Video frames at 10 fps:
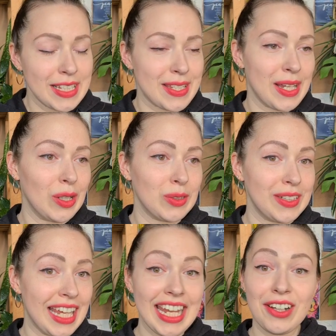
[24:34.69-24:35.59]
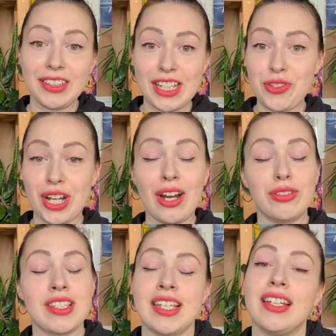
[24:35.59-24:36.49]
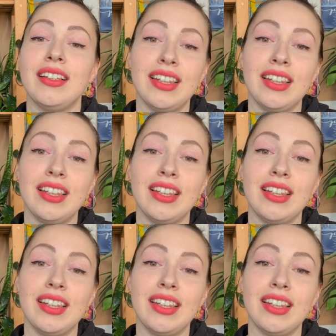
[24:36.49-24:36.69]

So today I will teach you how to say